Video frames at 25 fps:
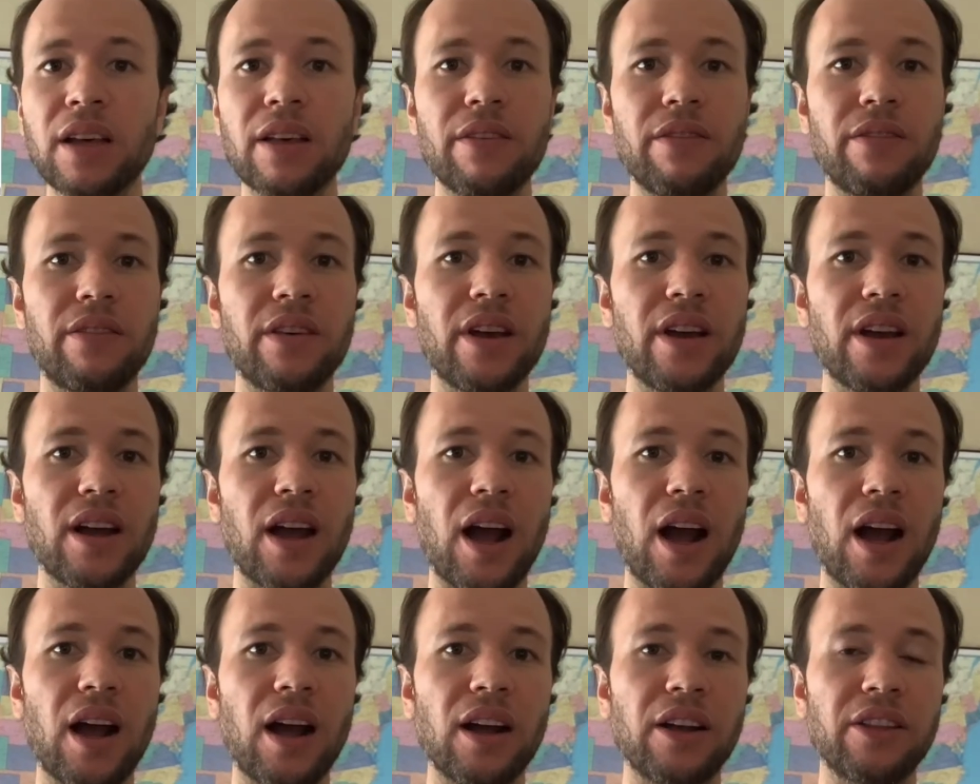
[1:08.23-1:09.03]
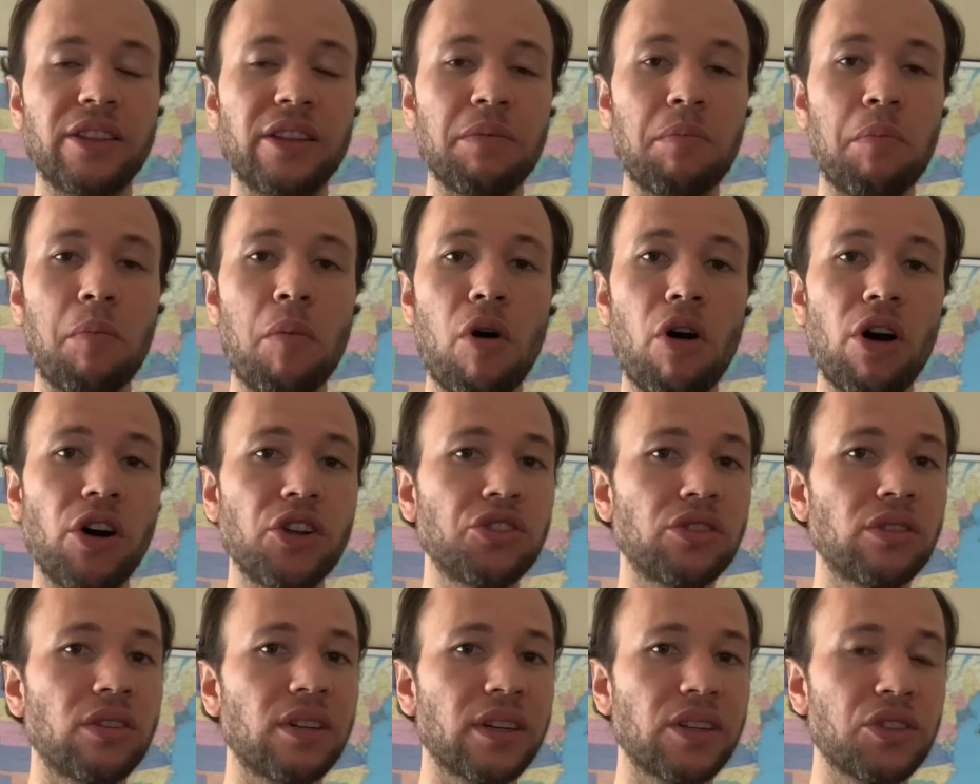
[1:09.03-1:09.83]
There are the
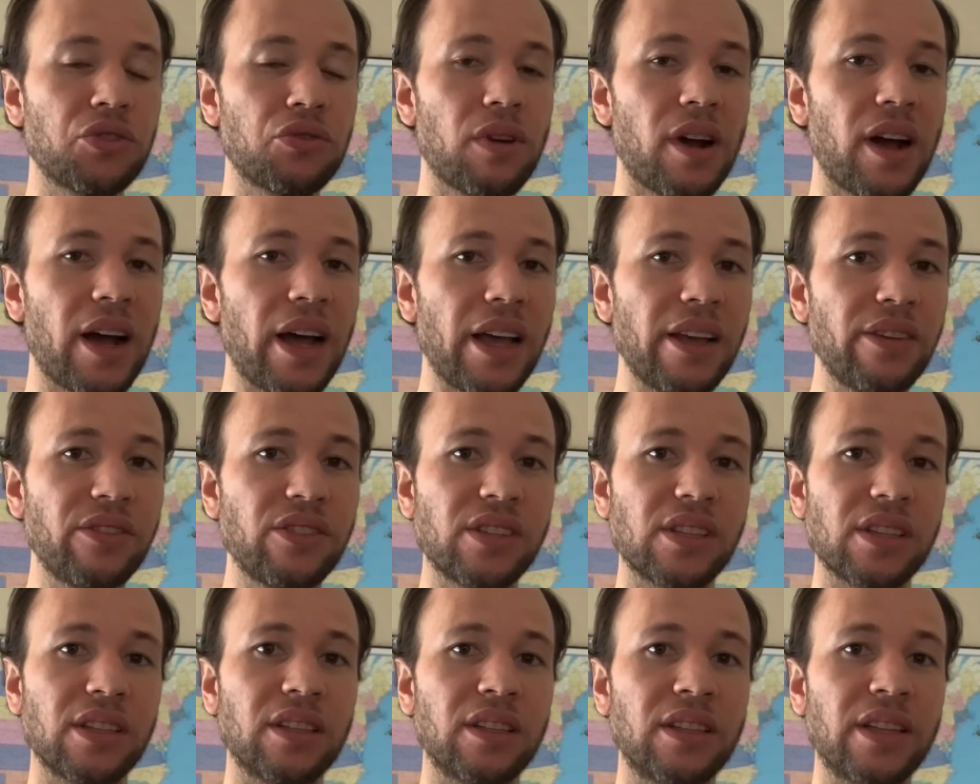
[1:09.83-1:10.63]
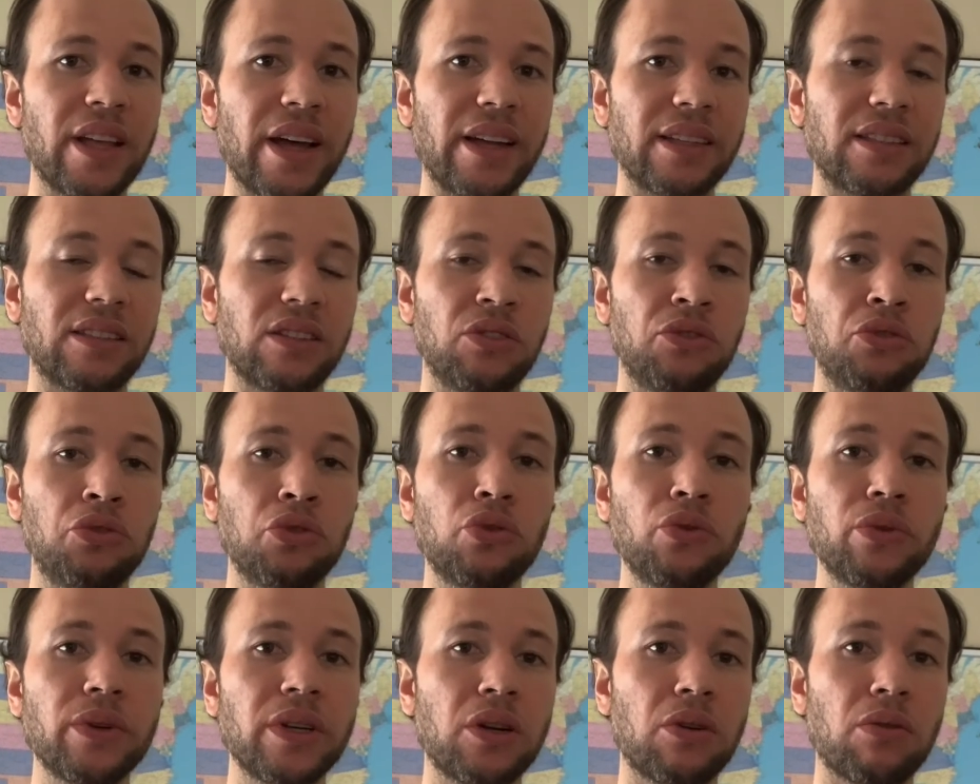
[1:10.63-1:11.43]
modular drives that
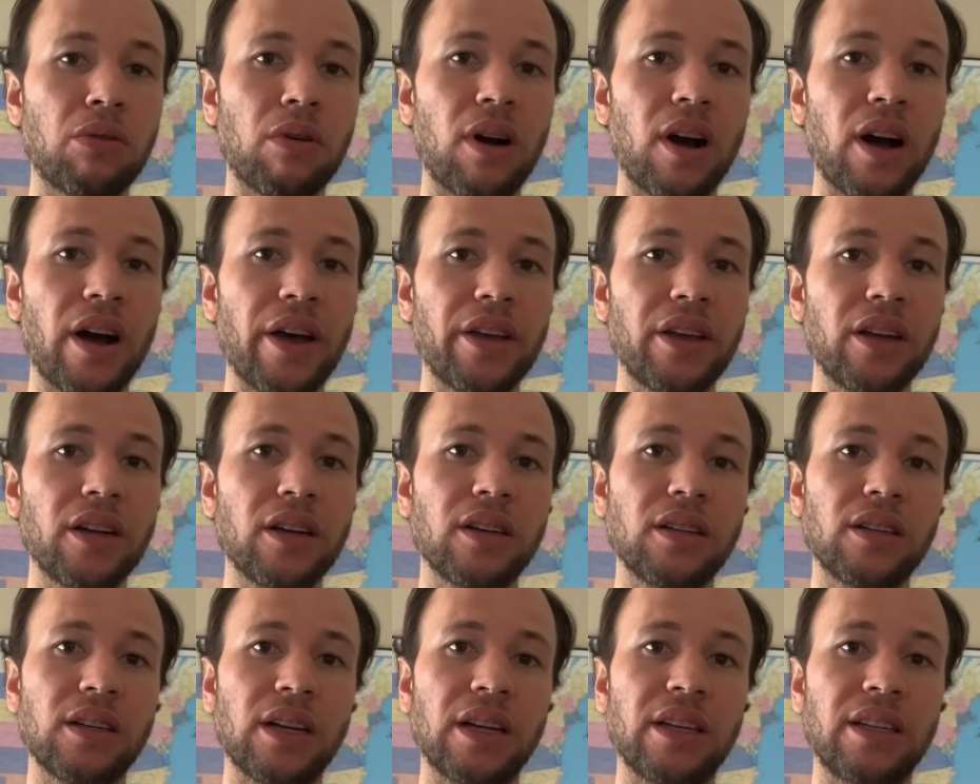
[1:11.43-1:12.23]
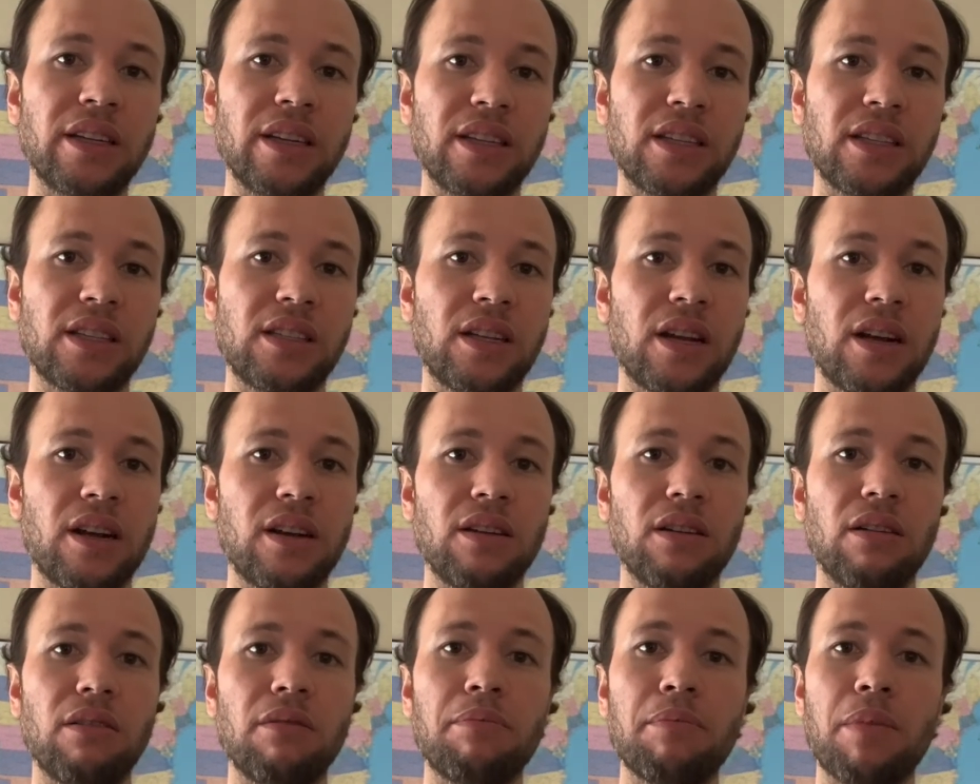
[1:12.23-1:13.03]
do require an
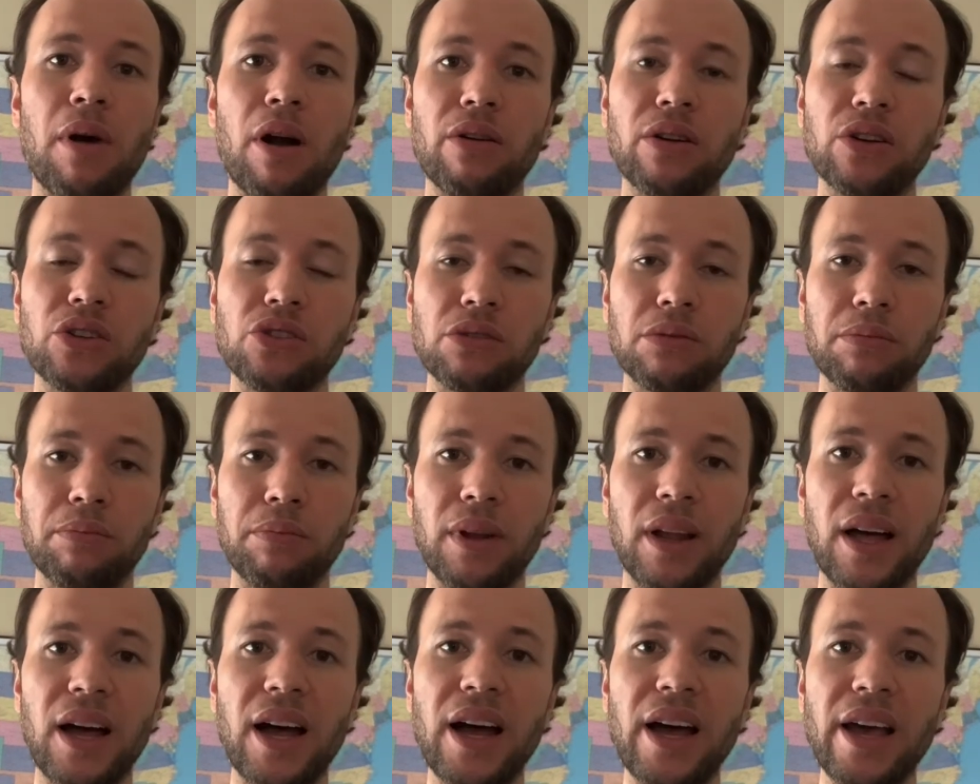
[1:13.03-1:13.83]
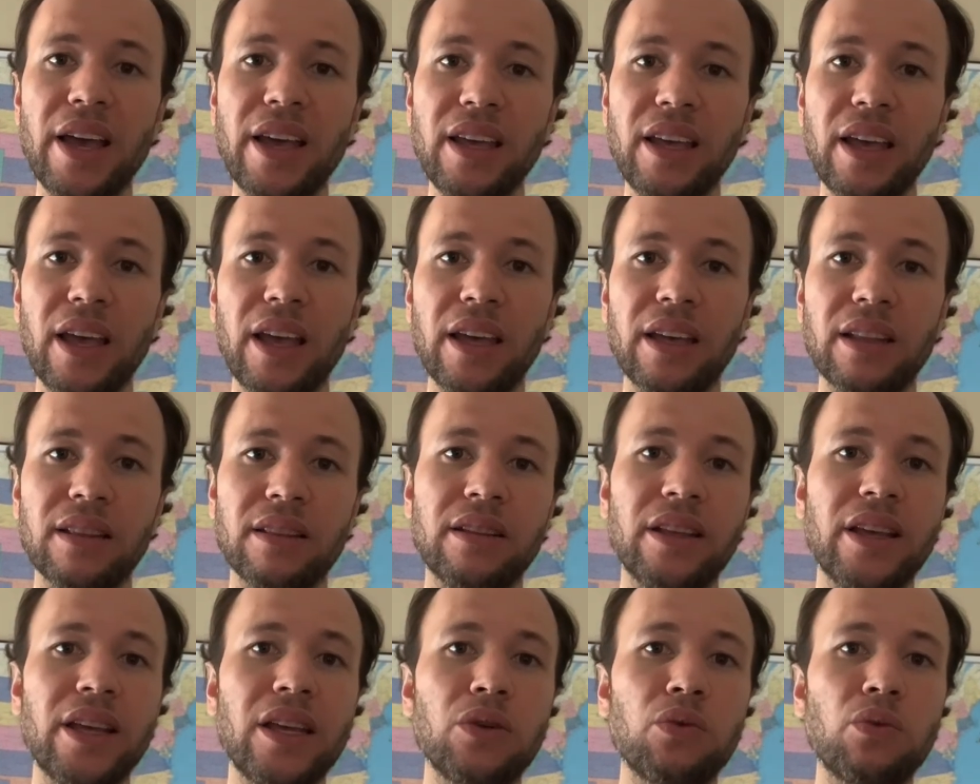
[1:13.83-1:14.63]
external power supply,
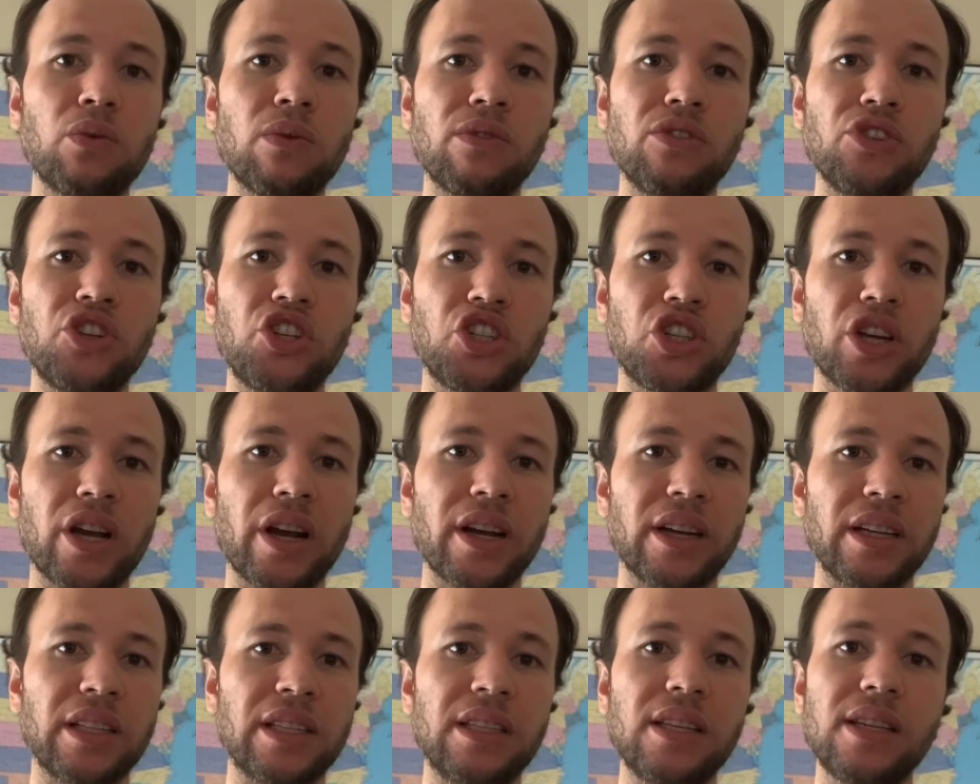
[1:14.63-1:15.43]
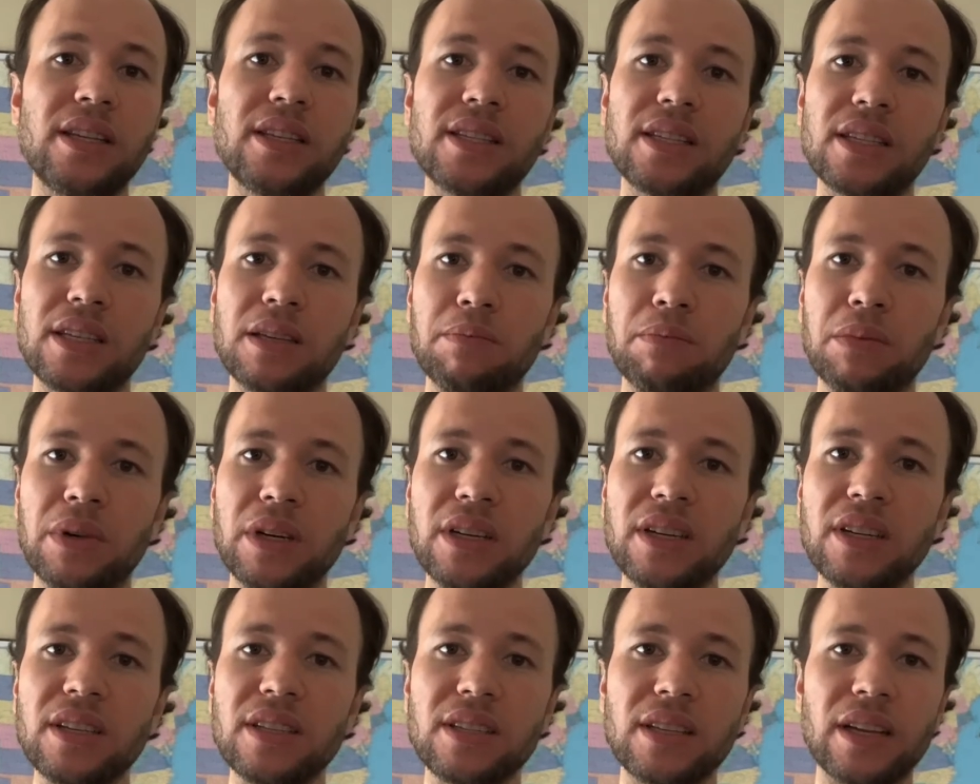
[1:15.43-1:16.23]
and they will share a DC
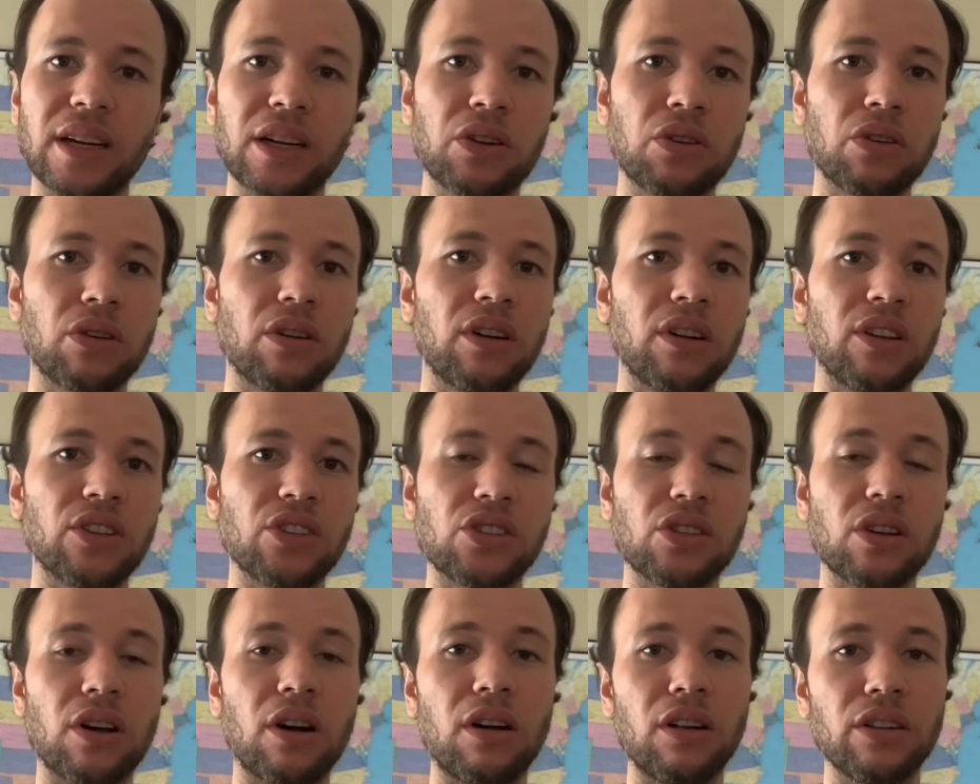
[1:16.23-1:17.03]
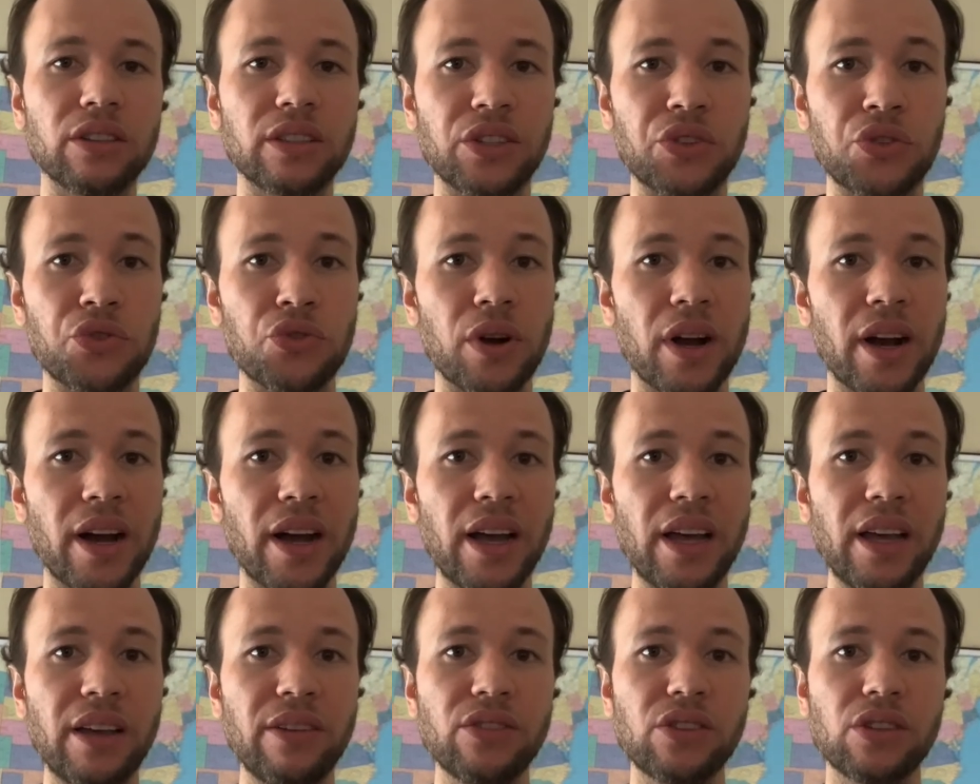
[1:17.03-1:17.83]
bus across all the
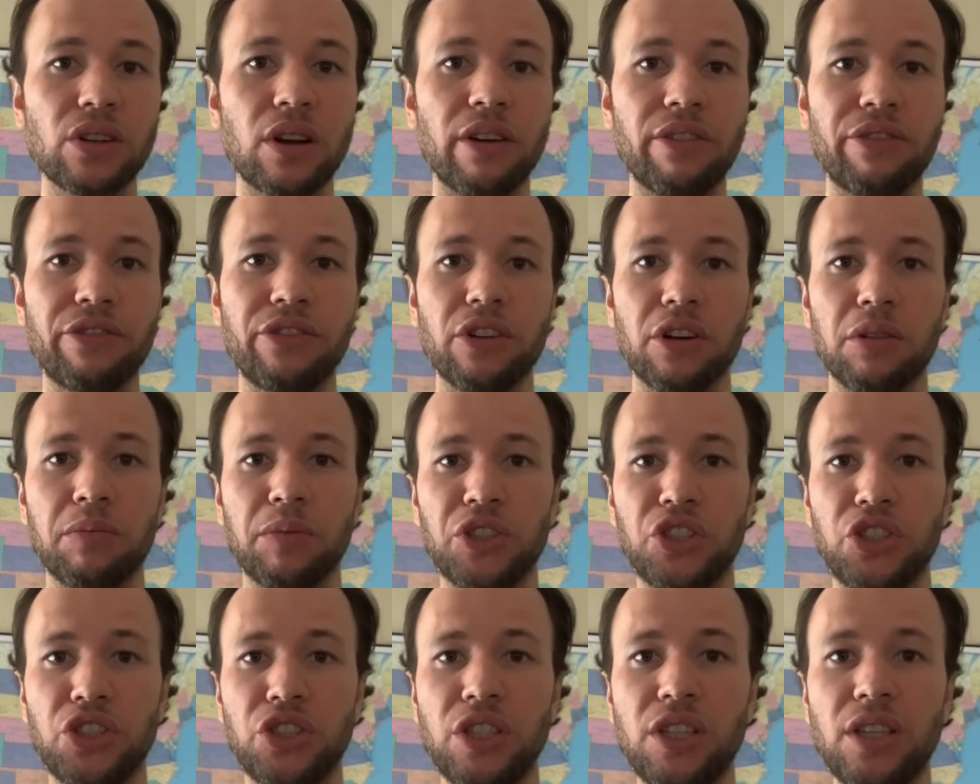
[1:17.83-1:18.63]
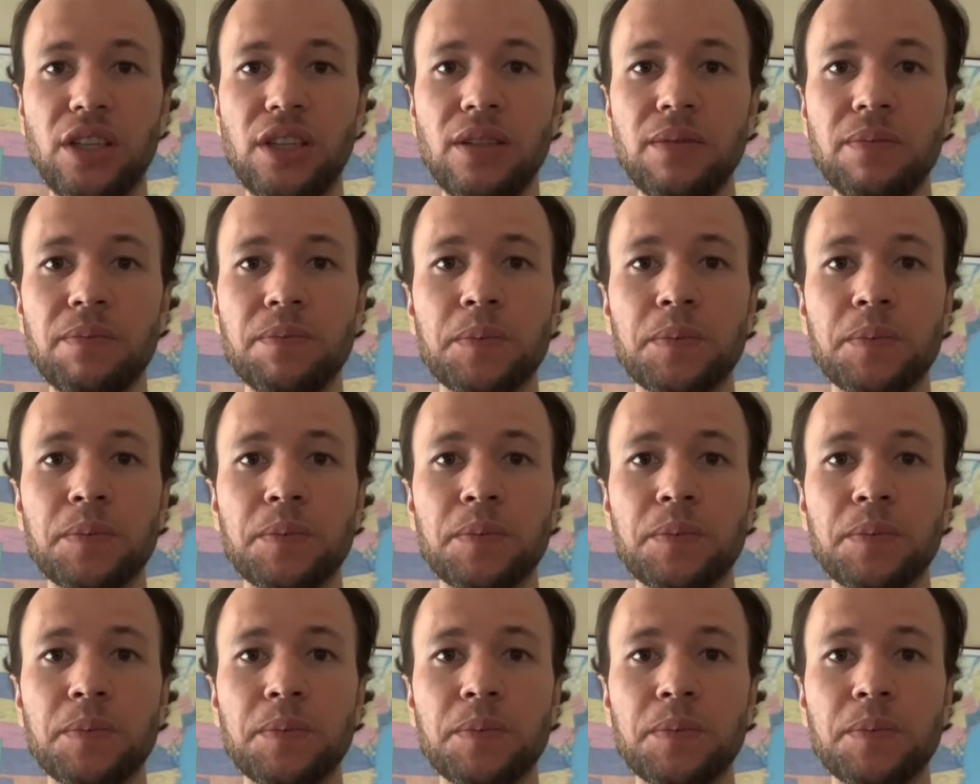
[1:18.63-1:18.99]
drives of your machine.